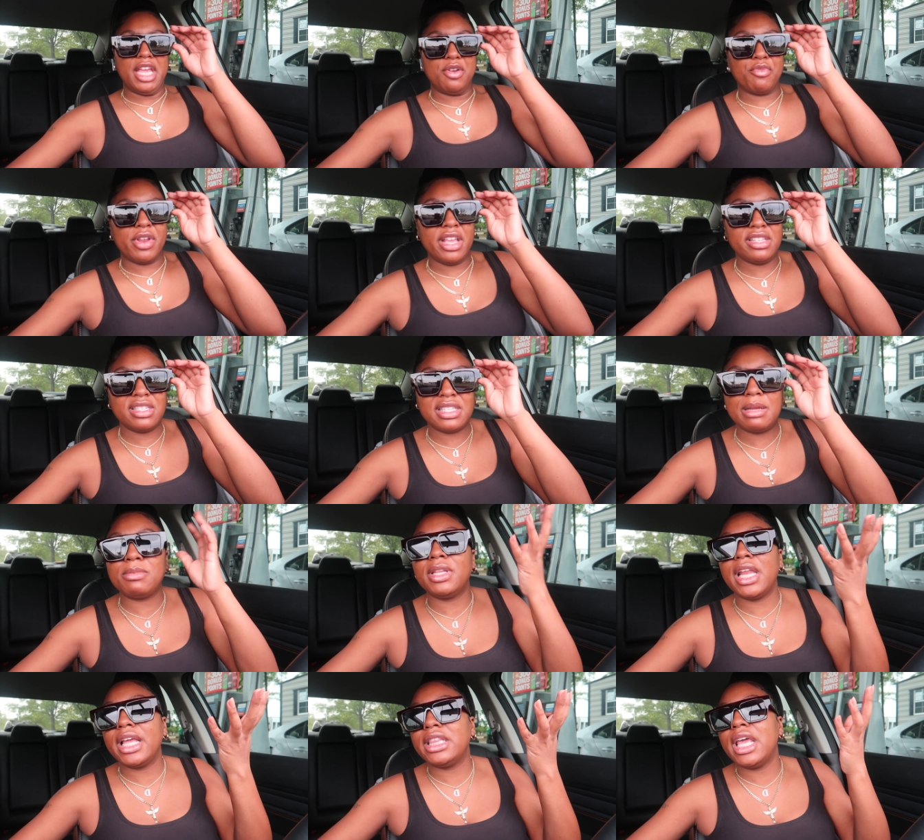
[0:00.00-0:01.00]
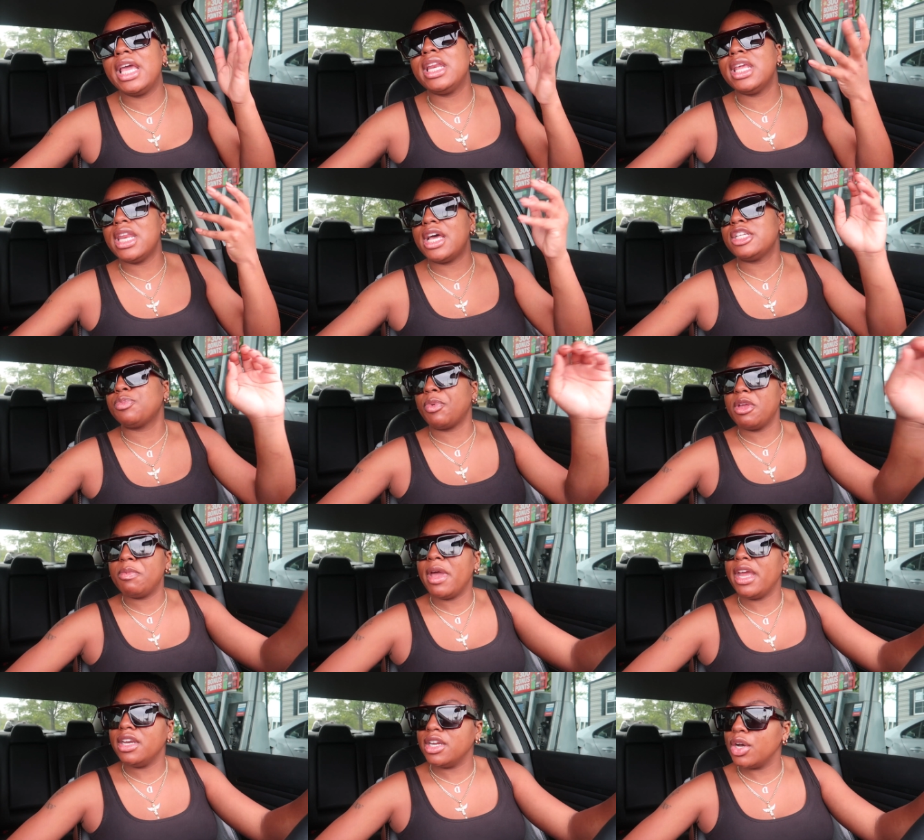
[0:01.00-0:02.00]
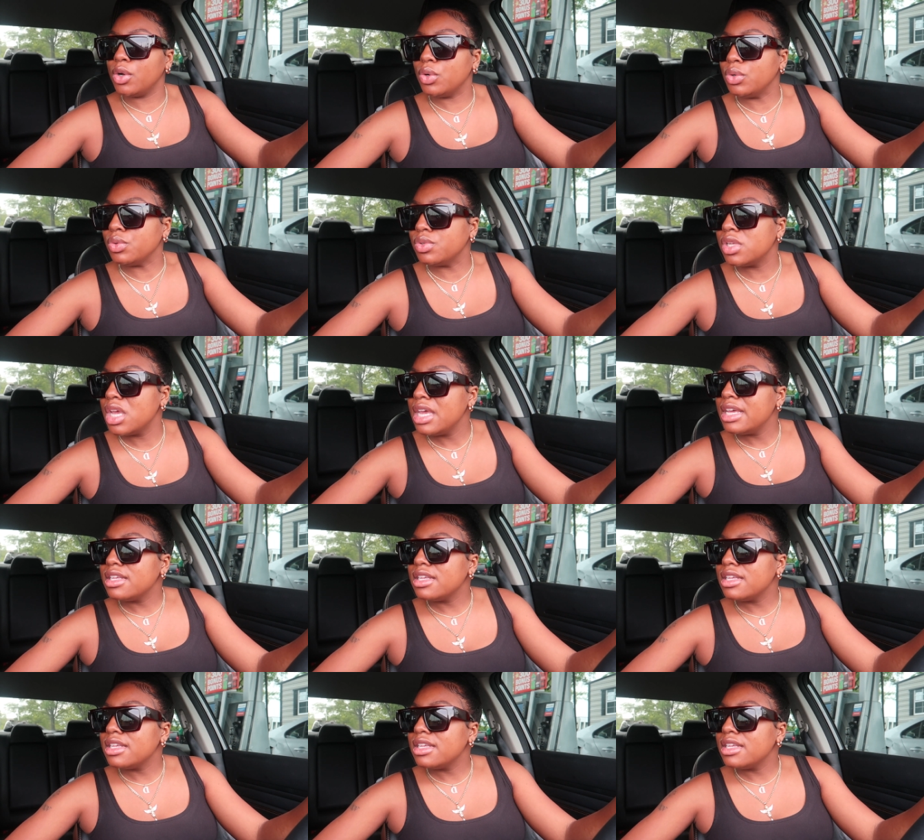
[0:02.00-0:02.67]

earrings or something like that. Then I'll spray paint those.